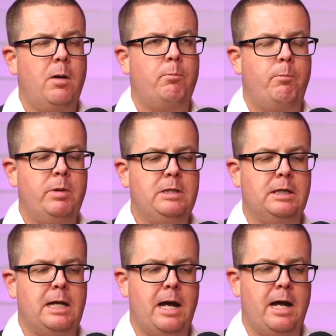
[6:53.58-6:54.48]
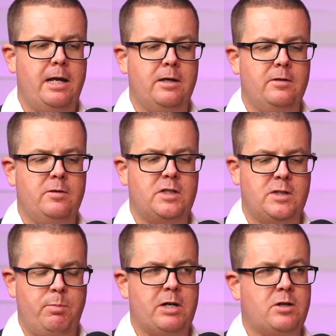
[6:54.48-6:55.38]
but you can't
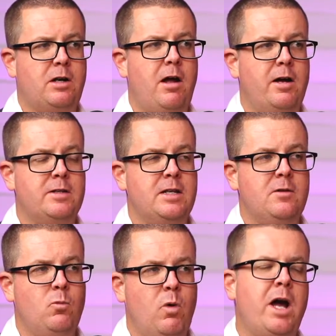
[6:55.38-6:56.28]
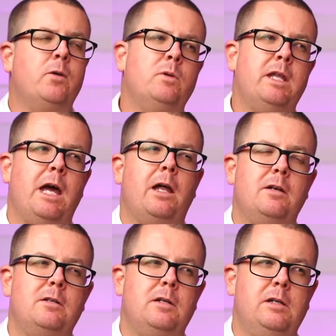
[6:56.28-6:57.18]
specialize in one without
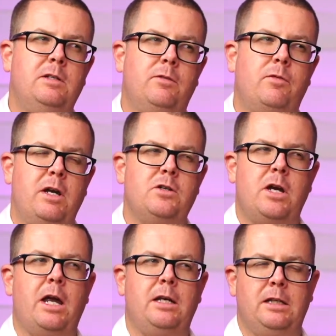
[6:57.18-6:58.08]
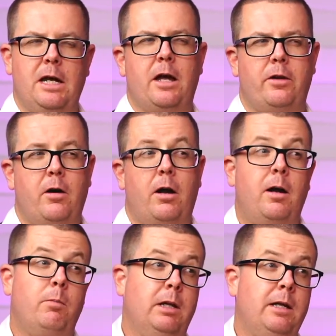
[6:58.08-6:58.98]
differentiating the other, I
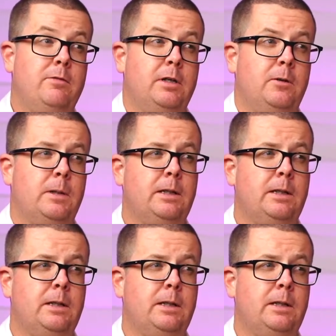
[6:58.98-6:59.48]
believe, anyway.